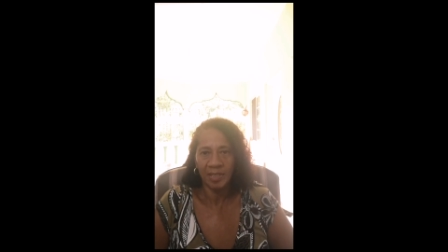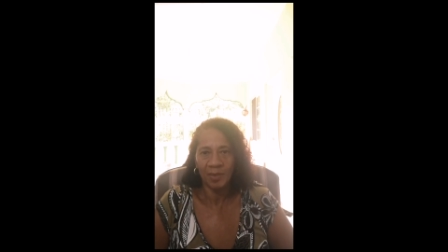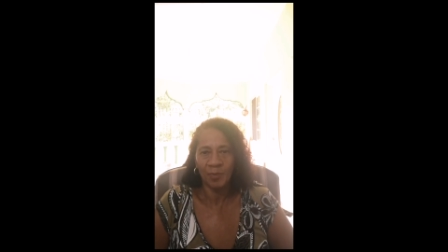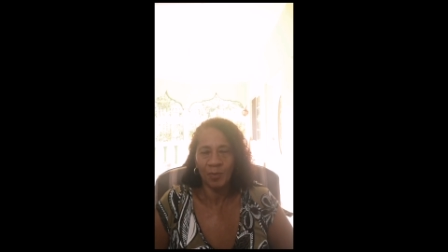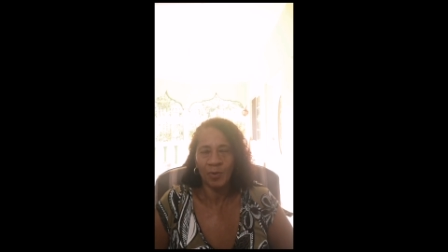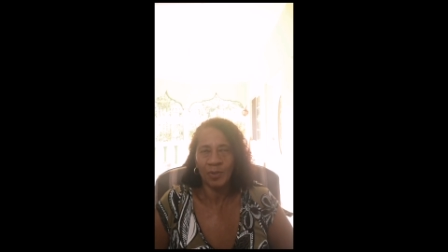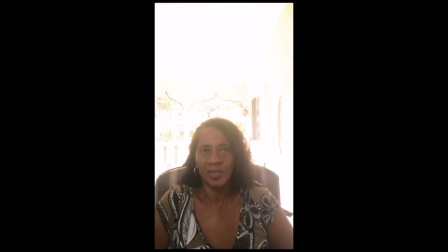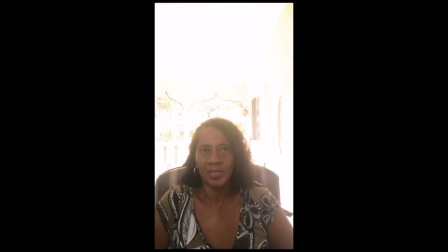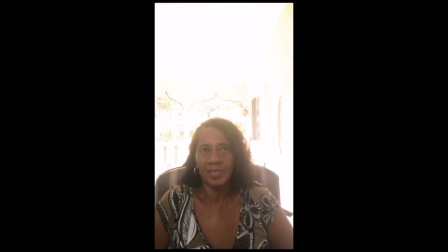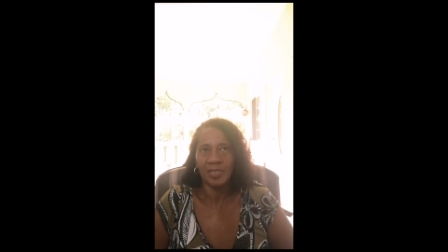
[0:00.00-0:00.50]

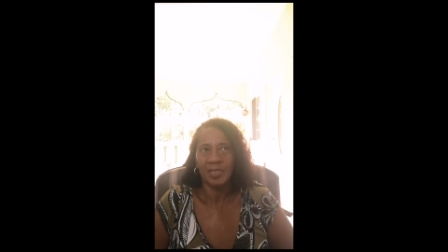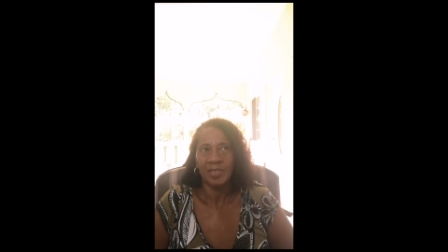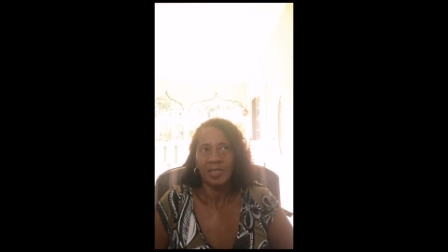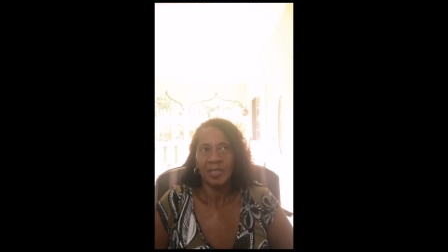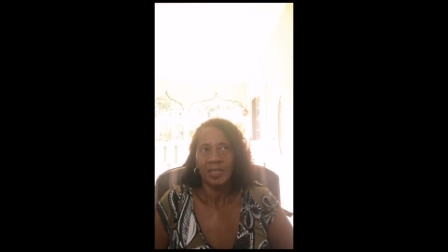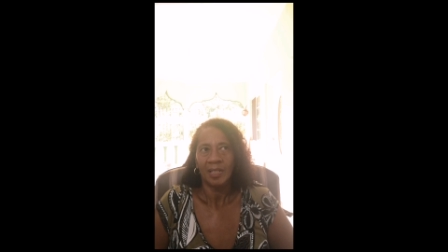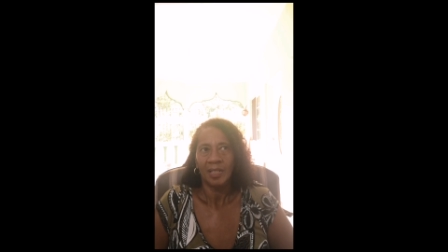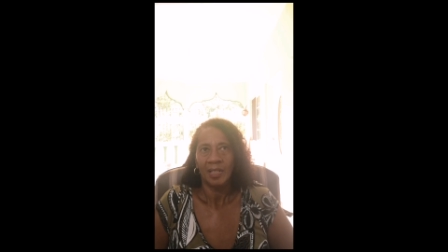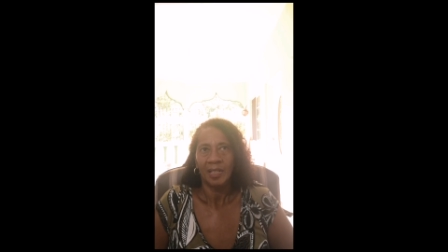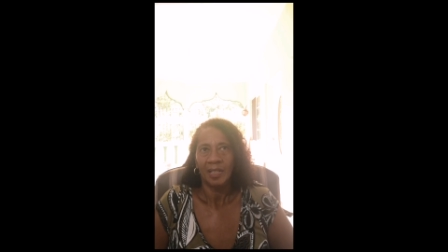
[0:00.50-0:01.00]
It was
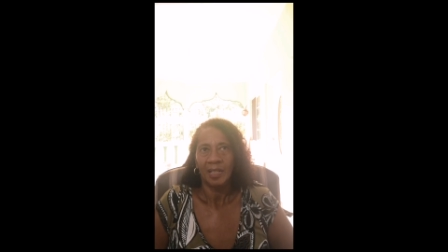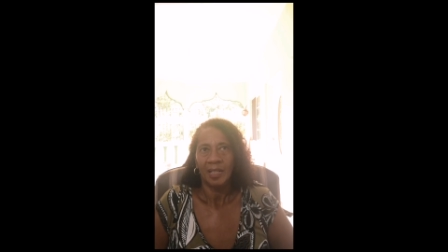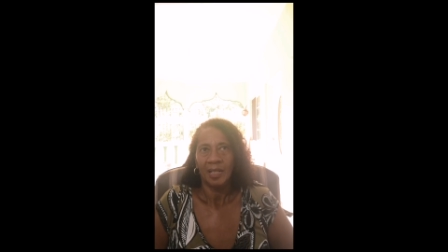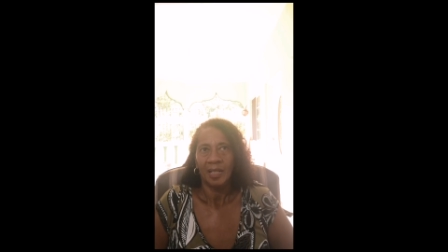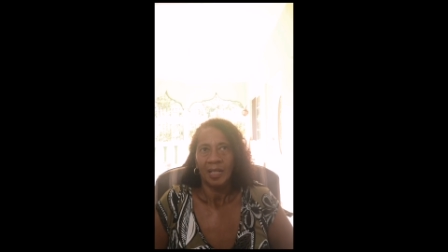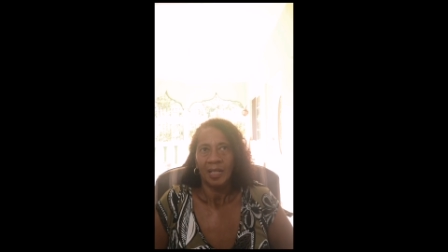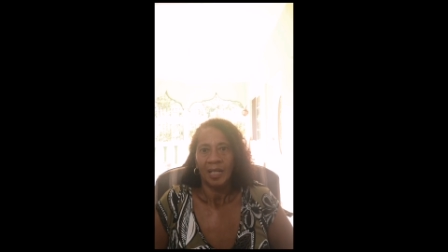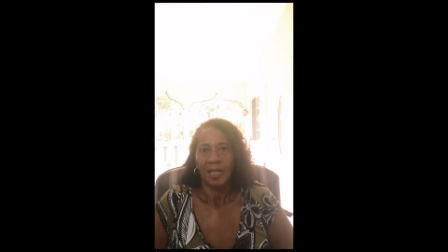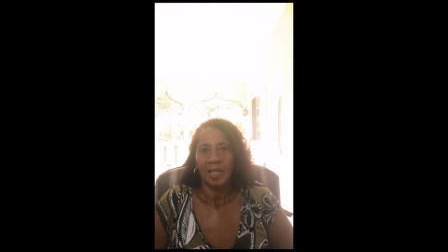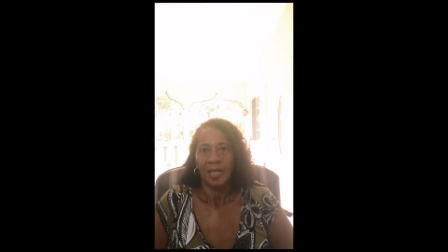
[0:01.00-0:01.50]

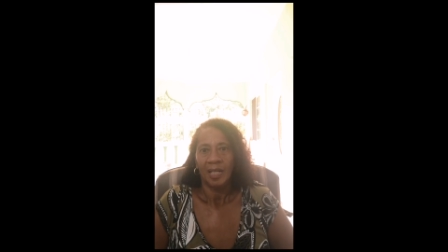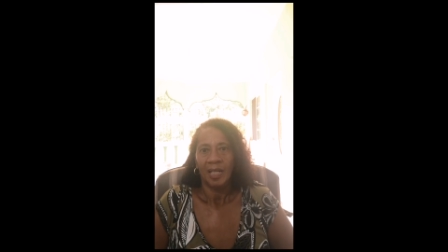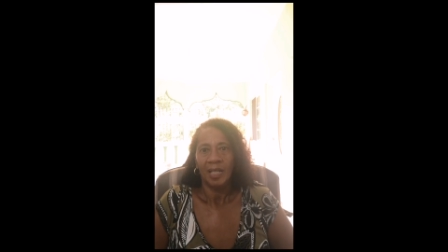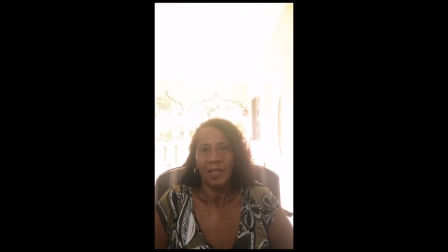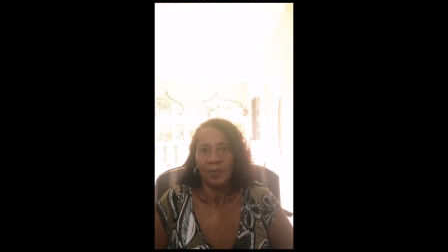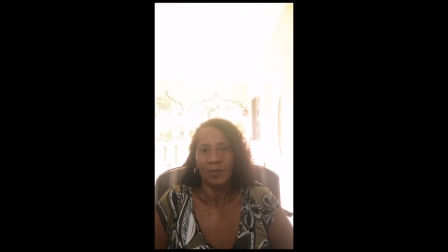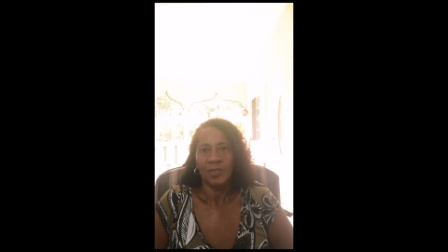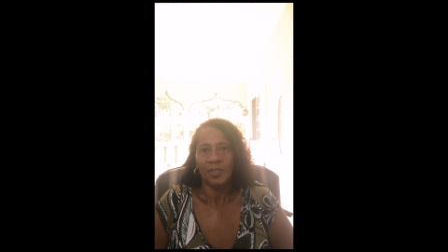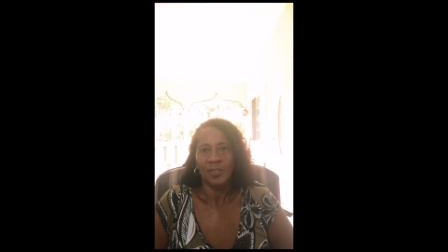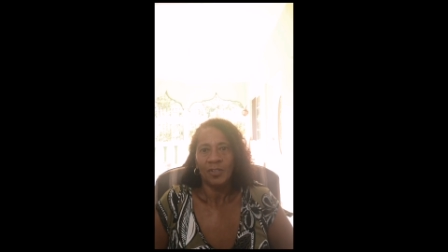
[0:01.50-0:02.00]

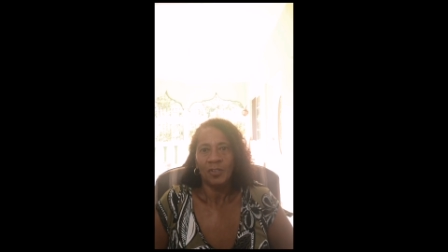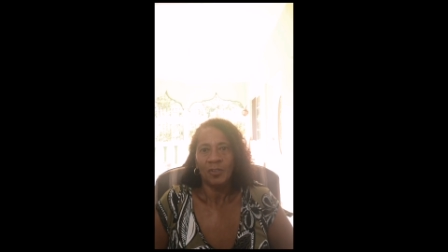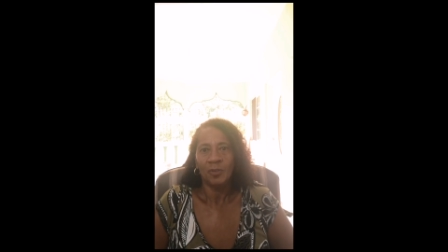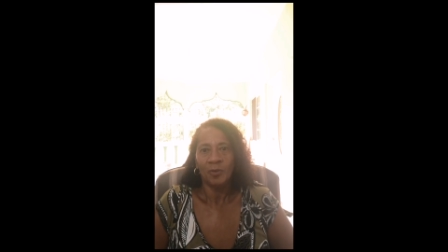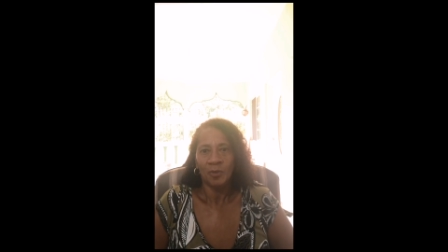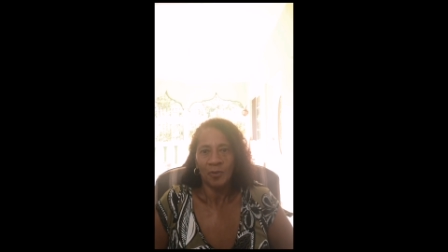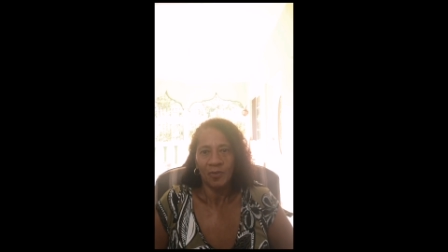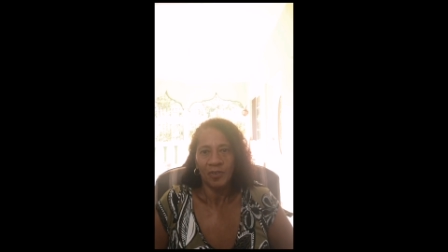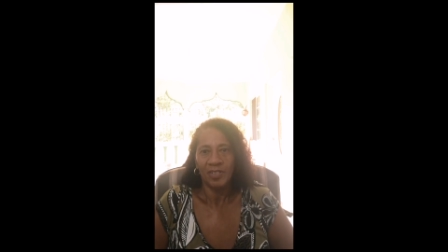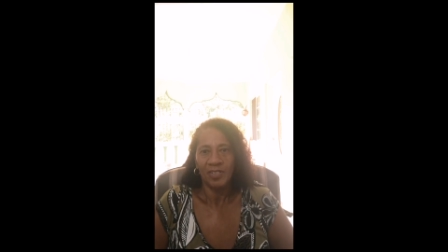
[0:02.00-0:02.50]
a
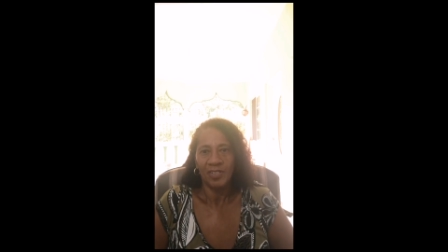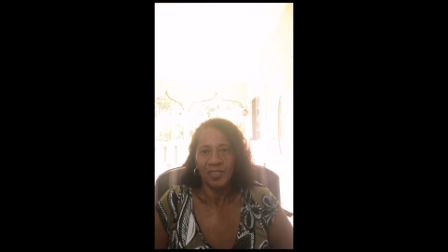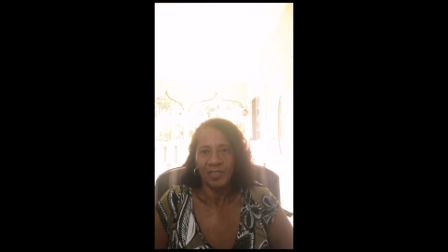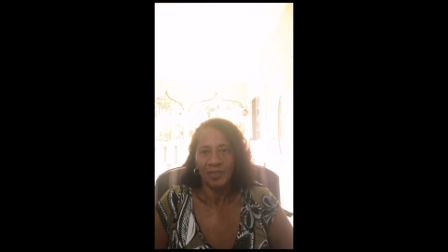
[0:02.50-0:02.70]
storage